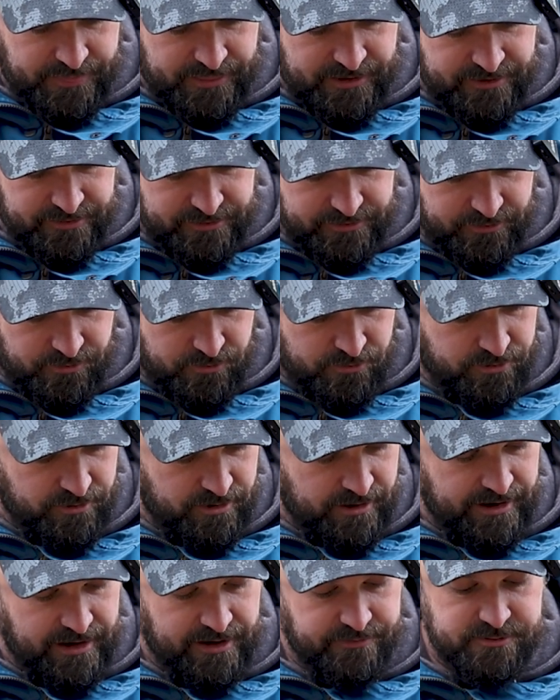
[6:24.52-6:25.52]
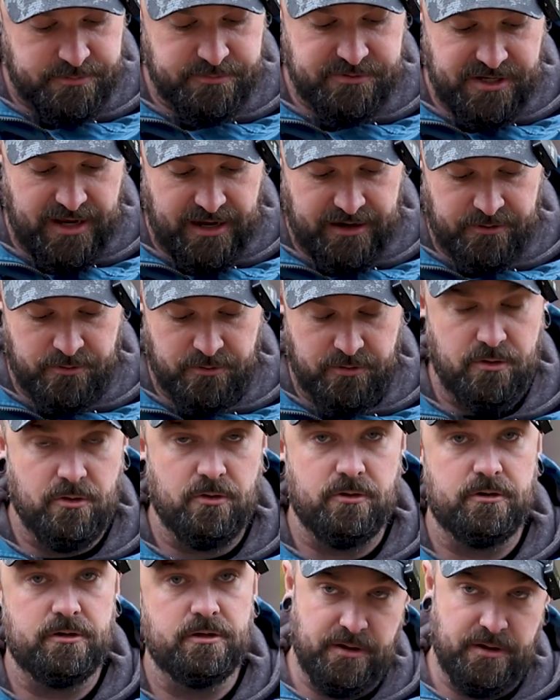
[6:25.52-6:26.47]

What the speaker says: in the corner, I have some Techno cord,